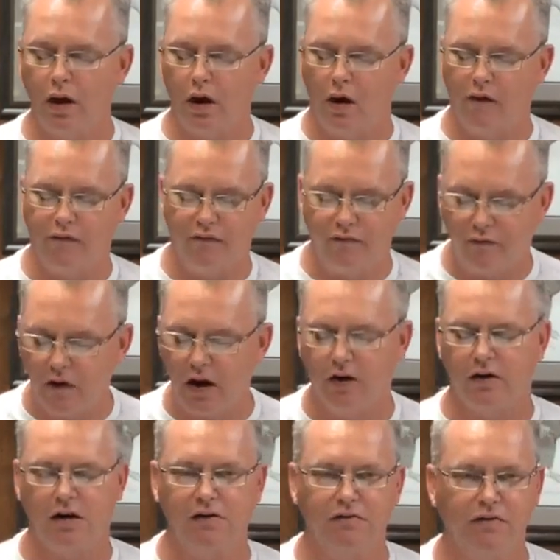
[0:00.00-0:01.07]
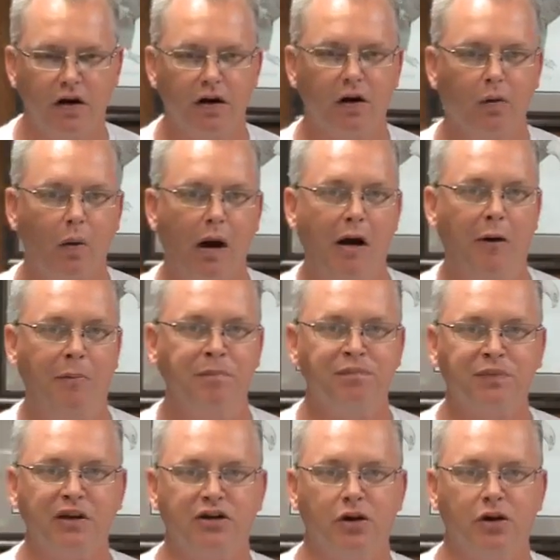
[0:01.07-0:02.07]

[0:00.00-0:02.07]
Went off very, very well.